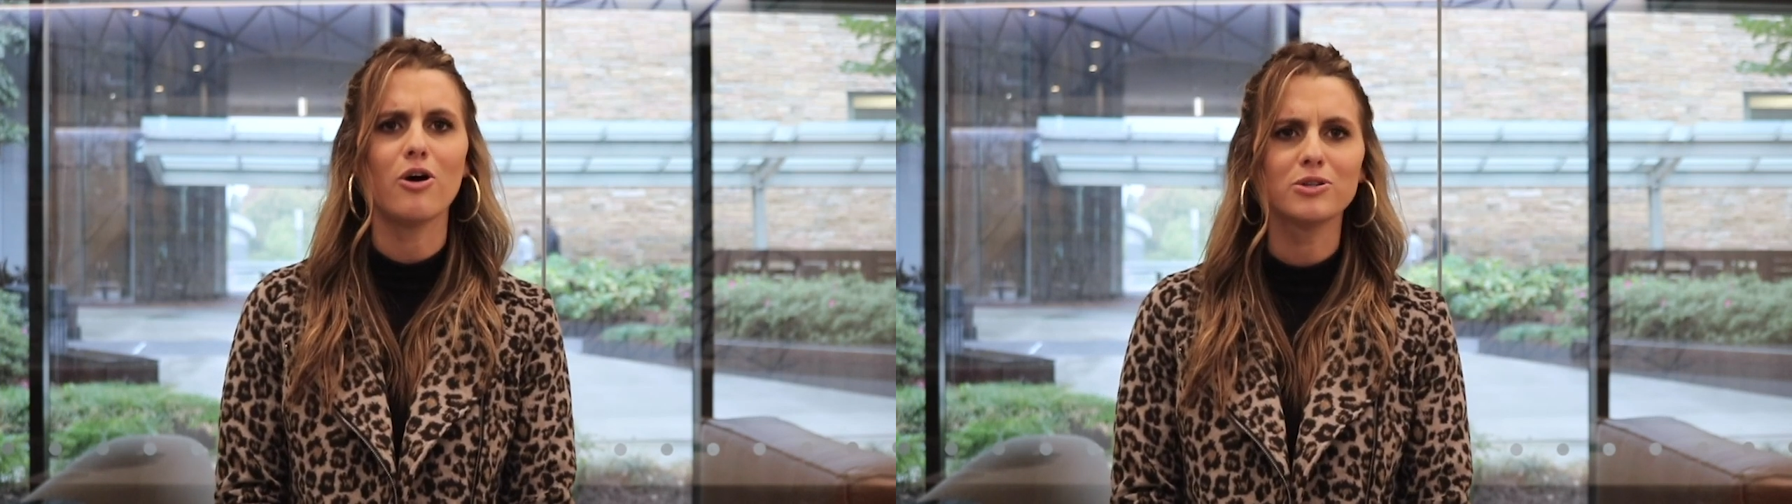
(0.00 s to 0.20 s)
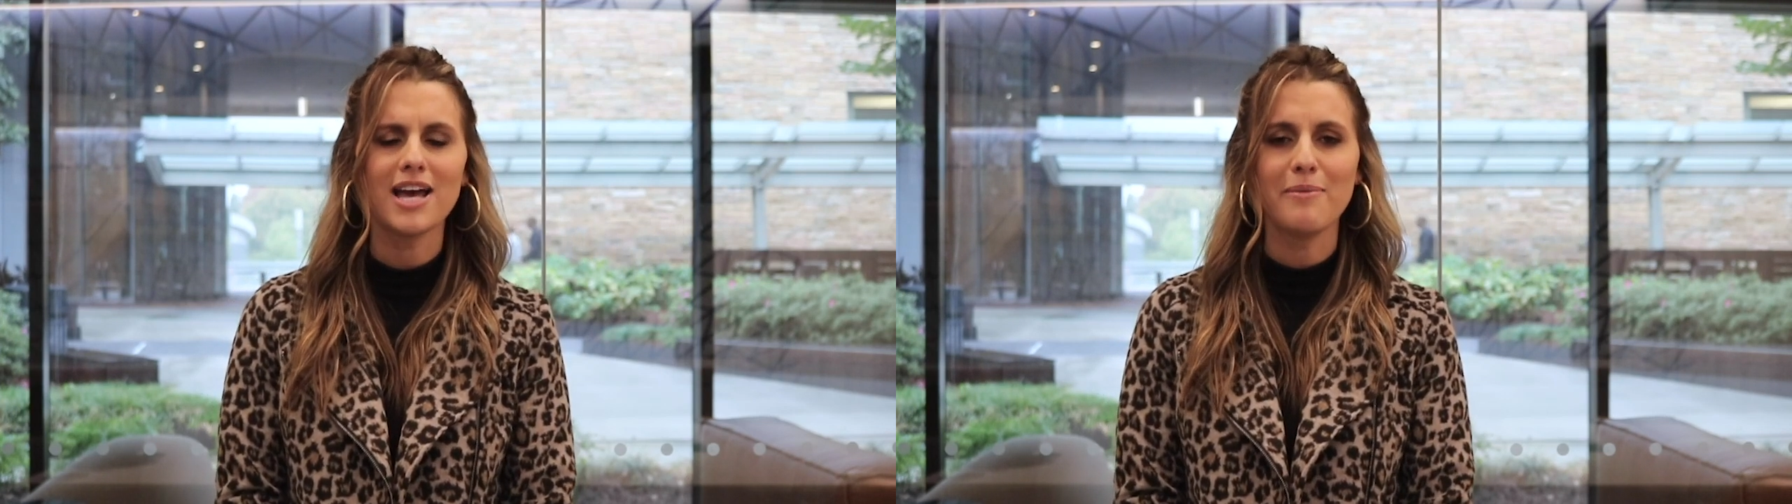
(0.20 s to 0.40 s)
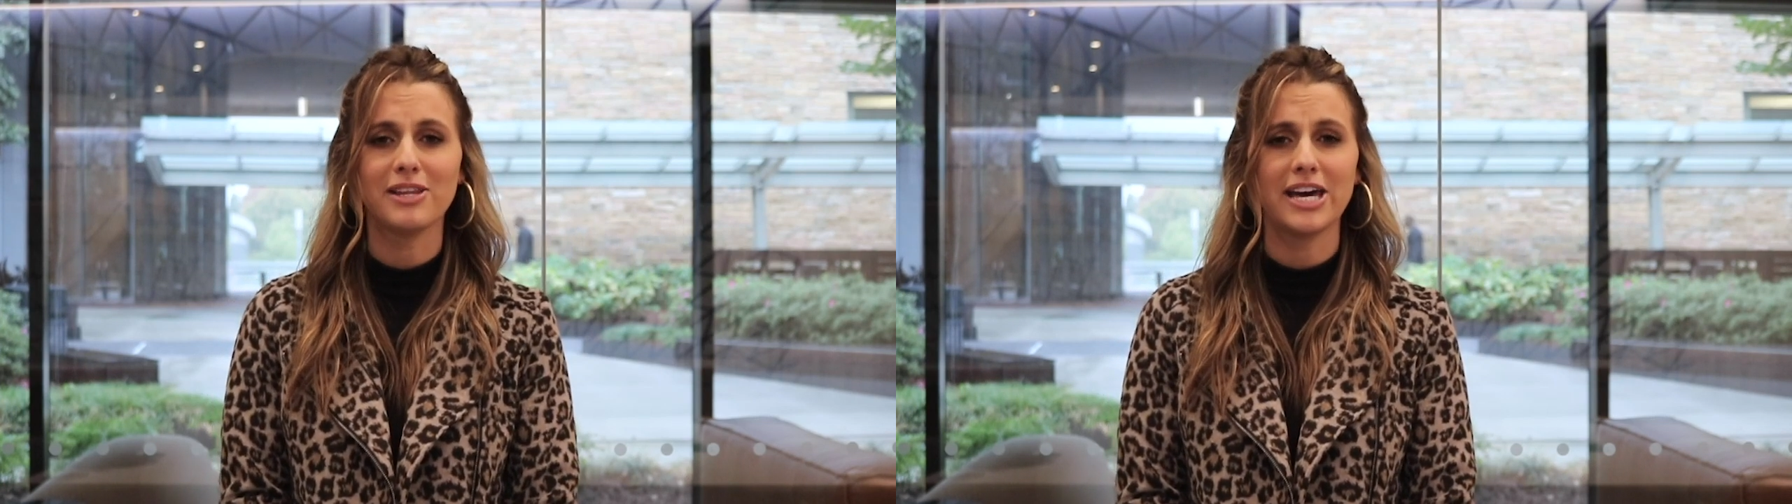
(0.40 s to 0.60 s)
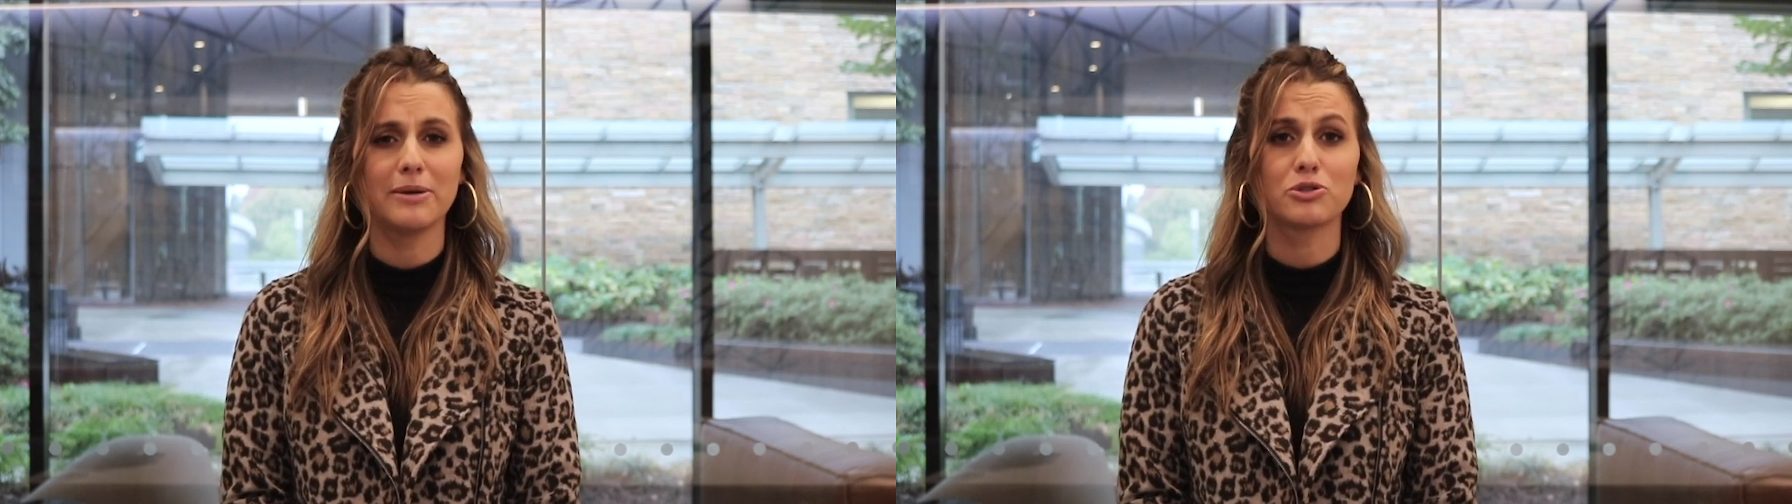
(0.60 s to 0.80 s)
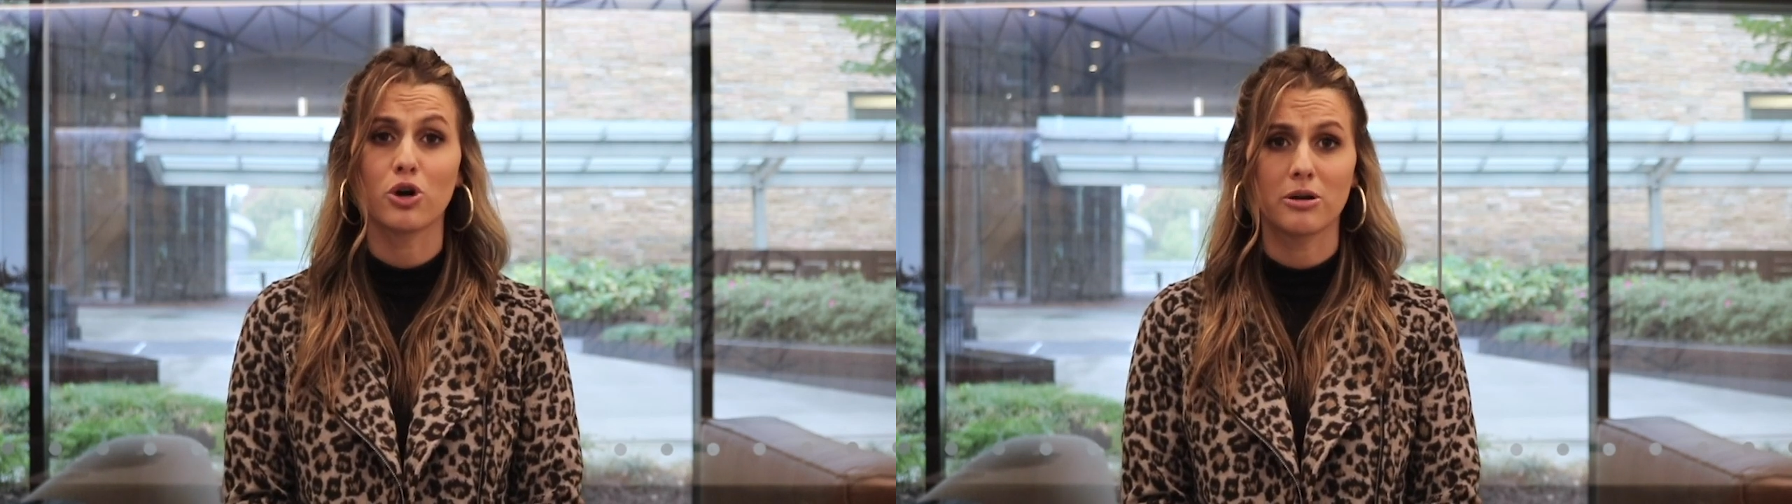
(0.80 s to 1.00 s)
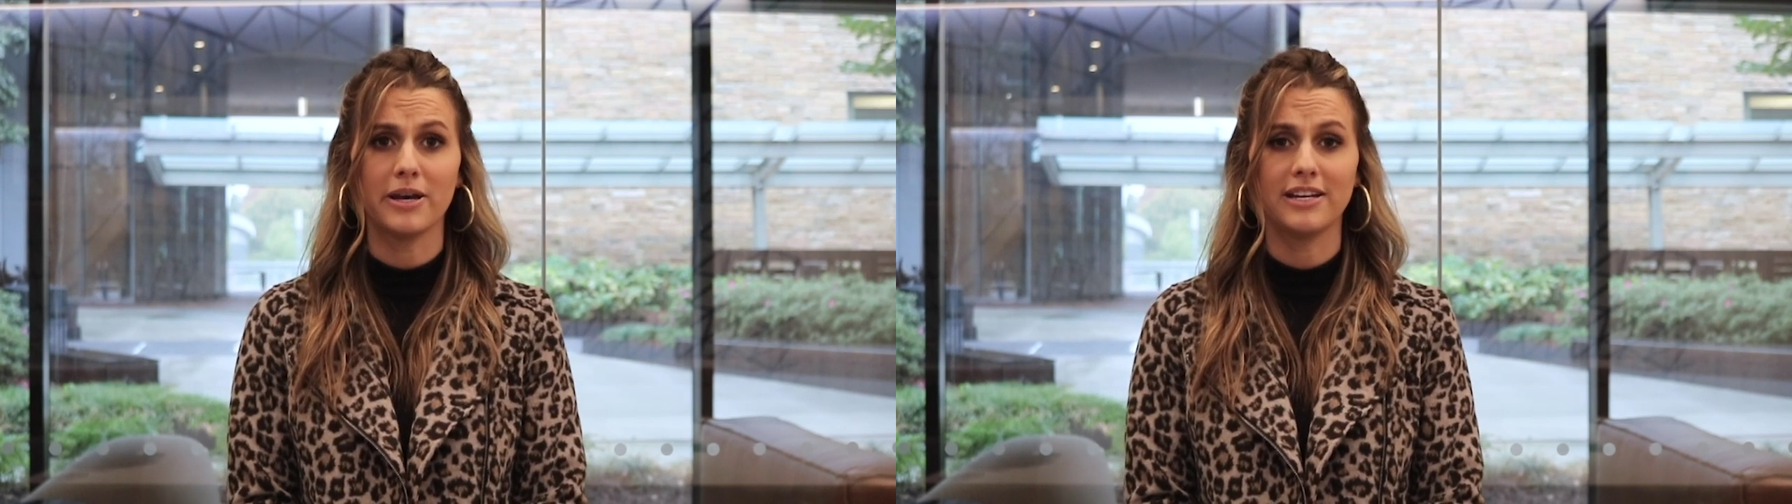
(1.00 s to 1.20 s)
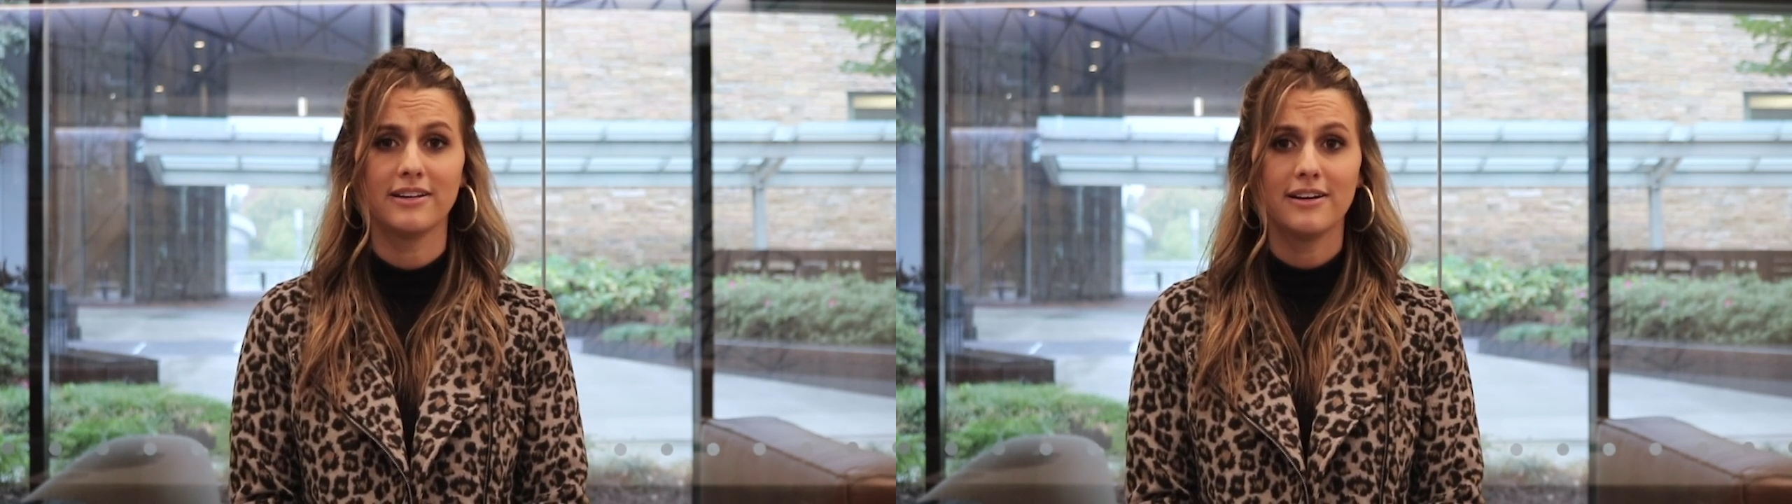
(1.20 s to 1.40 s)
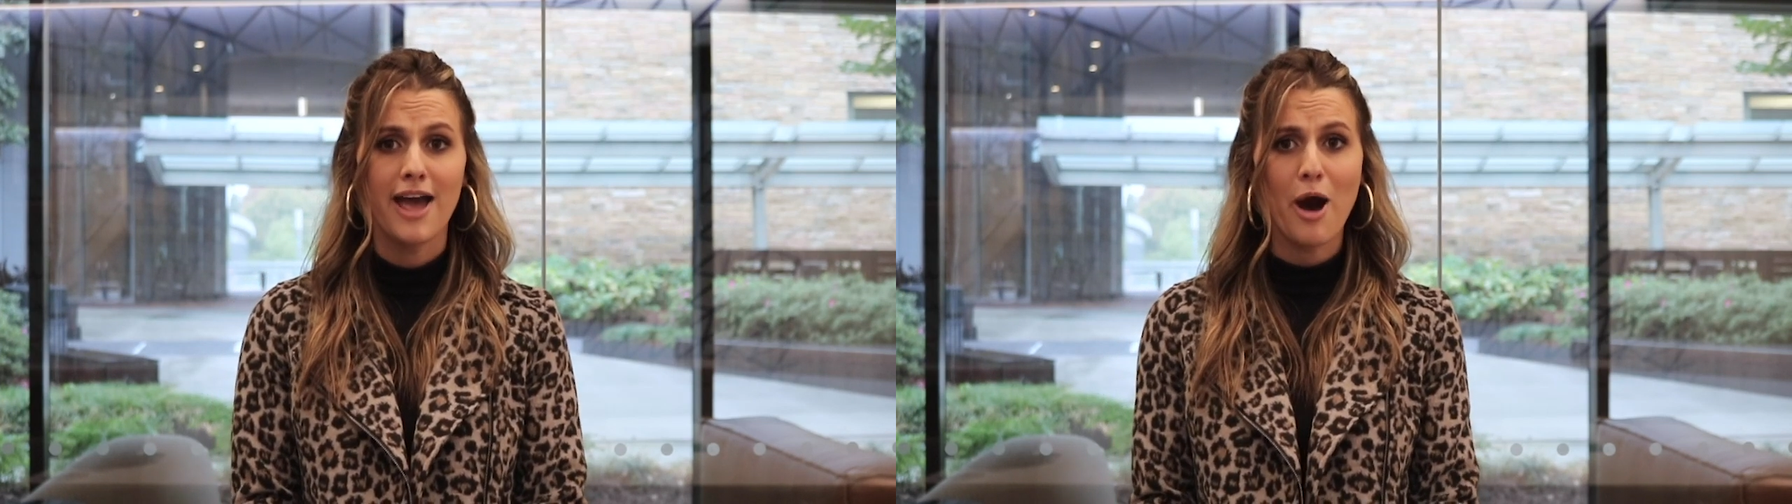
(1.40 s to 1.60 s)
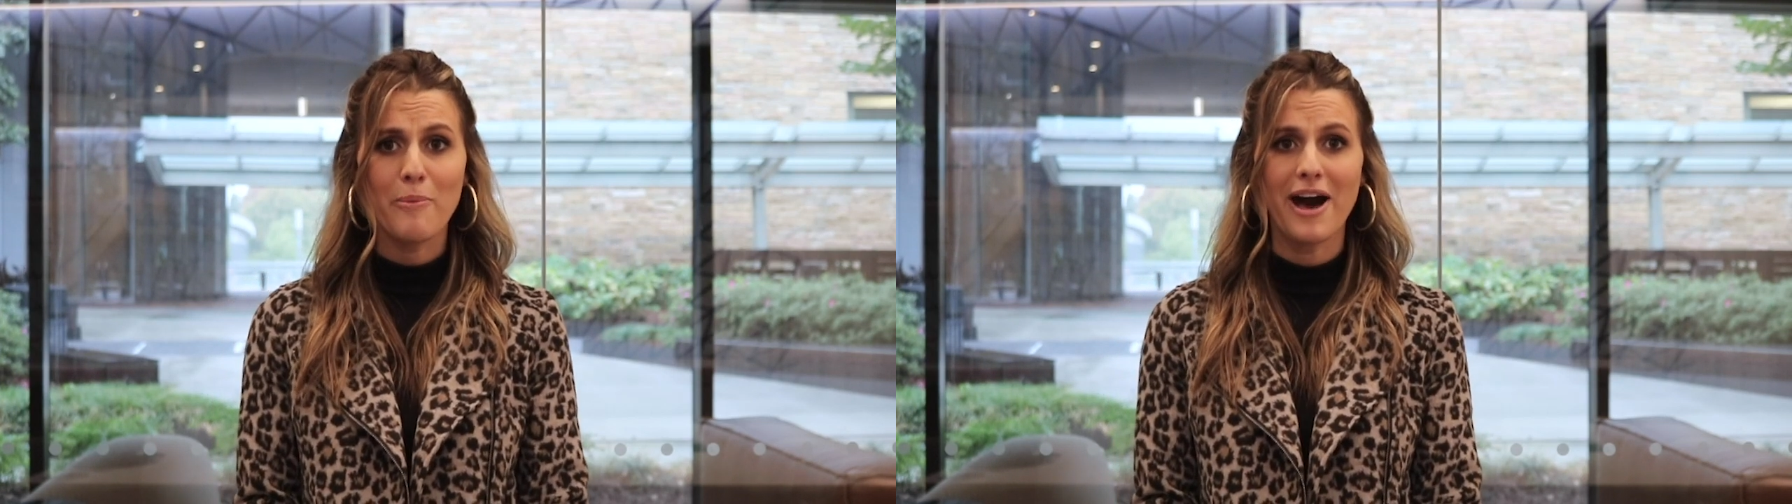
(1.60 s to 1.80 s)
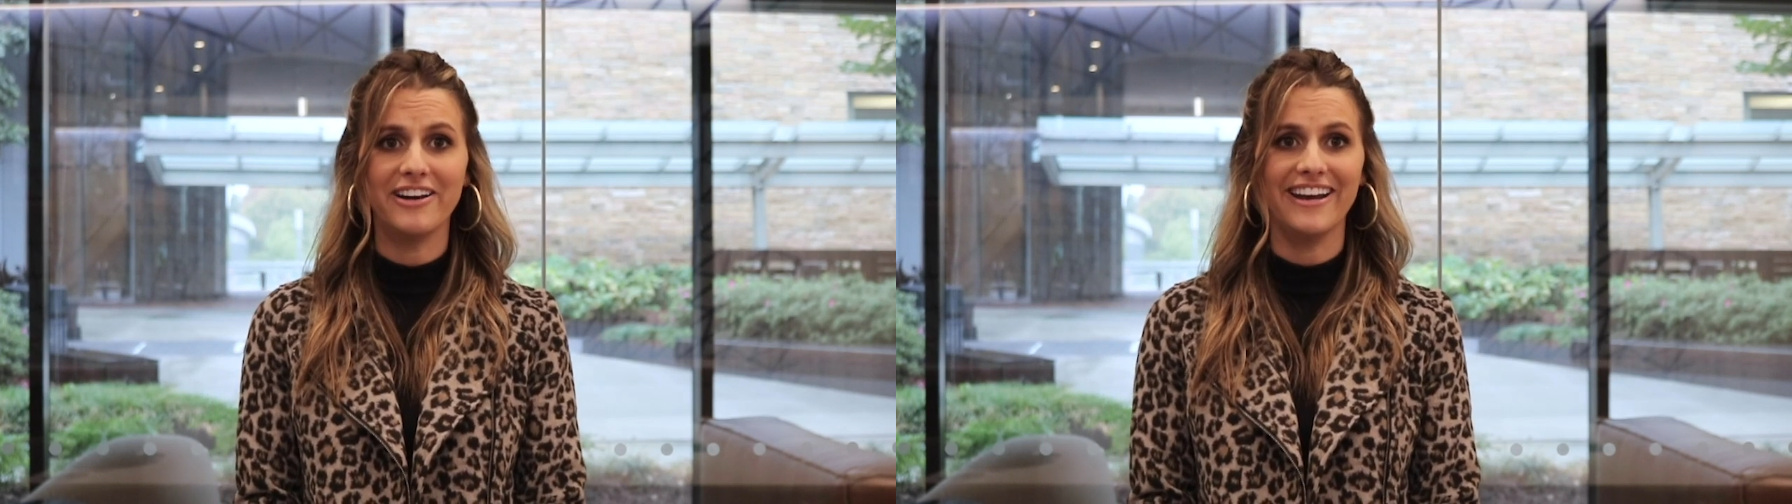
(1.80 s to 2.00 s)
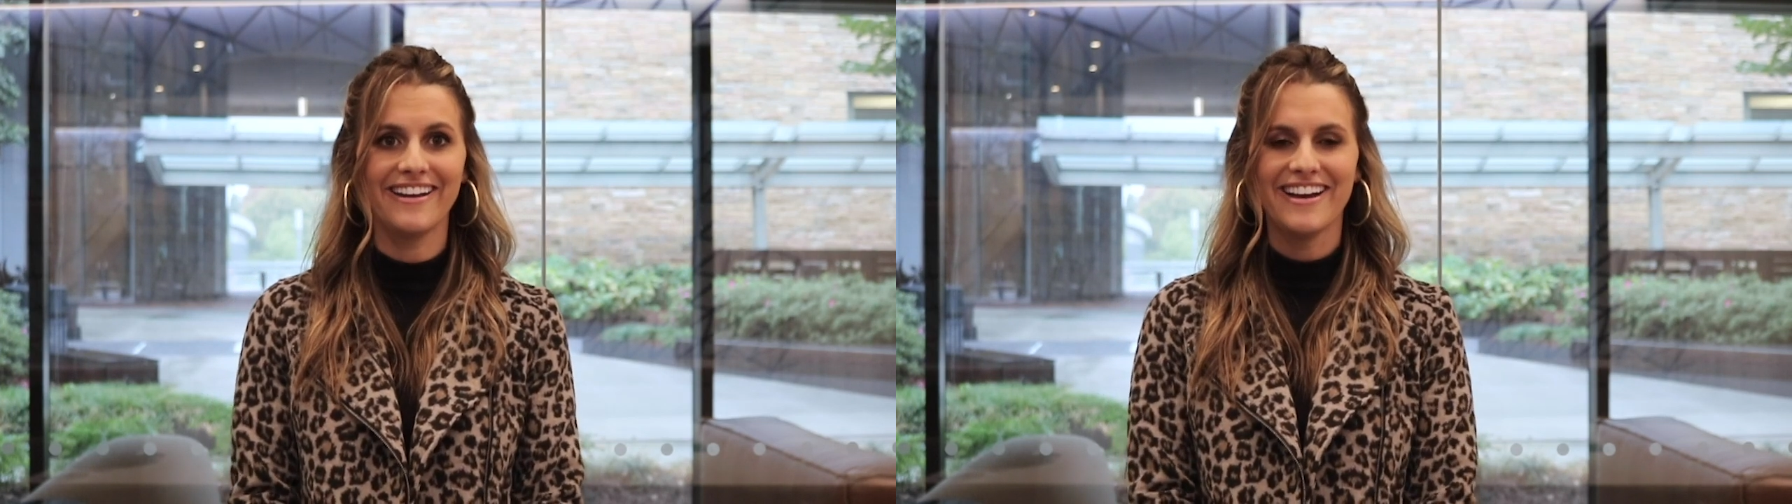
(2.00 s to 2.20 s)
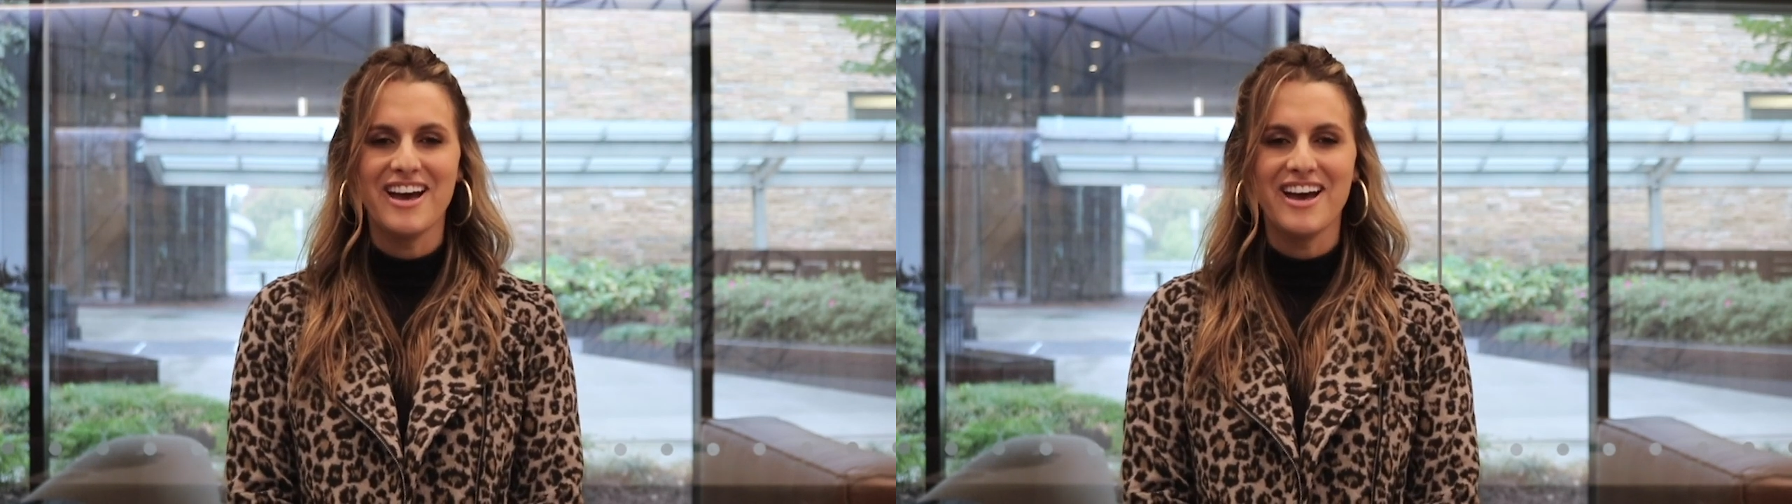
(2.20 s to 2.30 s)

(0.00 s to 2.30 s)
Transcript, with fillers: all-time lineup tournament. How about it?